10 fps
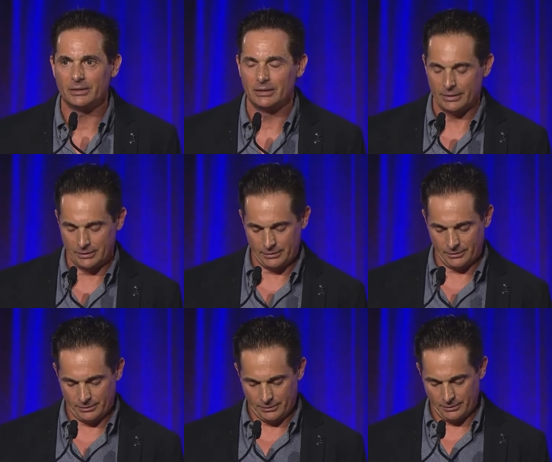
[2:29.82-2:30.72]

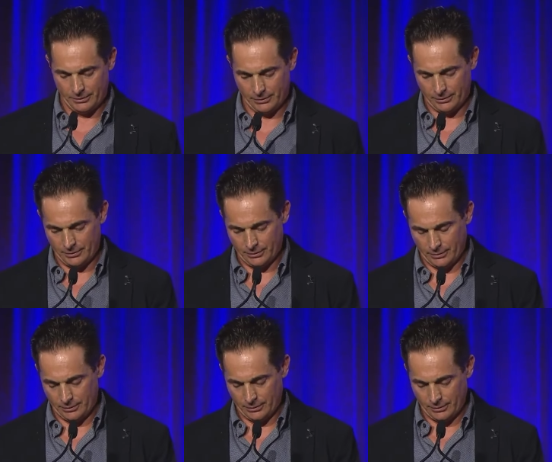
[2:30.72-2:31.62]

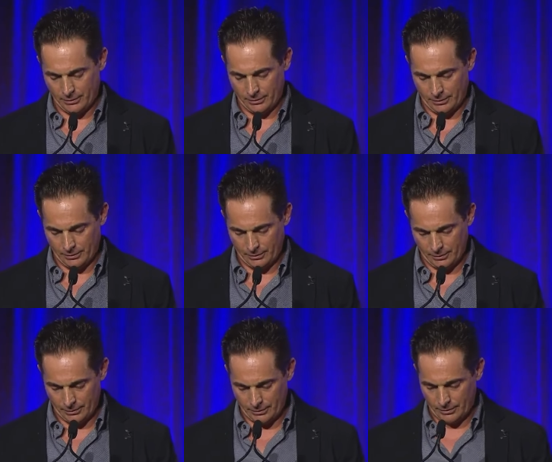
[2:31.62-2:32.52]

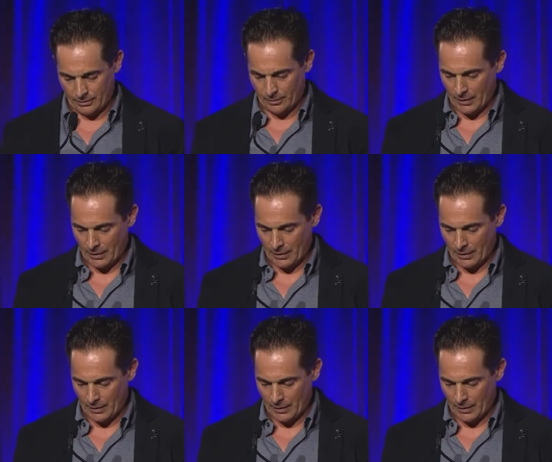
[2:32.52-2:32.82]
(no one is talking)